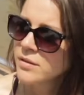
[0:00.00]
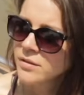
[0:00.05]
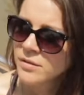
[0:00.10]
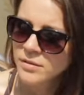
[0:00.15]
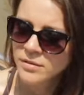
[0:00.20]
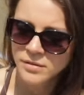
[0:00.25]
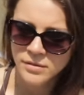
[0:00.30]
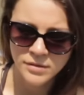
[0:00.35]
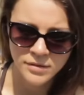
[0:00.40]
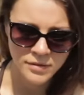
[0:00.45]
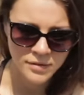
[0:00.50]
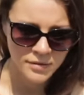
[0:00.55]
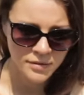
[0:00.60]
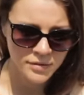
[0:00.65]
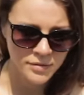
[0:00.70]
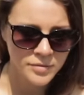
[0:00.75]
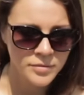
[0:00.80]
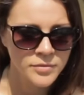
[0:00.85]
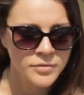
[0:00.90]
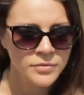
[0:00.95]

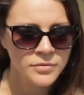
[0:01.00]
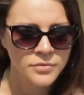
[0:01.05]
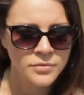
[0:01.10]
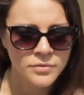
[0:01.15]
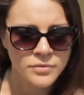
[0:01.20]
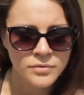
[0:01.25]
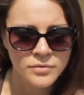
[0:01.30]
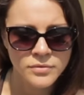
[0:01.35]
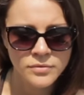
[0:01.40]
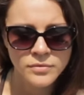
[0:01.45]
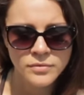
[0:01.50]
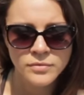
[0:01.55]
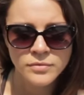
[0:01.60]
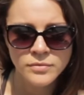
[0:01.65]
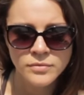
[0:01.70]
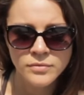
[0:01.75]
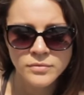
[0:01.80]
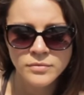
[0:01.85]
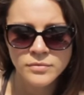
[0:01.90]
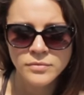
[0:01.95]

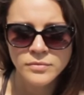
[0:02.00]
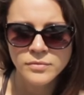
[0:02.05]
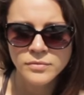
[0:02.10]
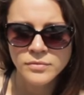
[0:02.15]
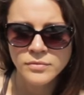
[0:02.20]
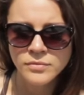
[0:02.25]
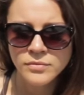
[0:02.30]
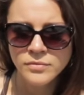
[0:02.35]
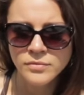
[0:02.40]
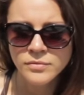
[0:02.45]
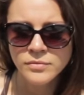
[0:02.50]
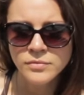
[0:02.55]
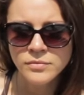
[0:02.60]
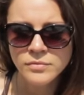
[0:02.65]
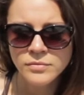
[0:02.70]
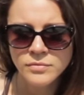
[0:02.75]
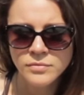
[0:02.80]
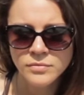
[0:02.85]
This person isn't speaking.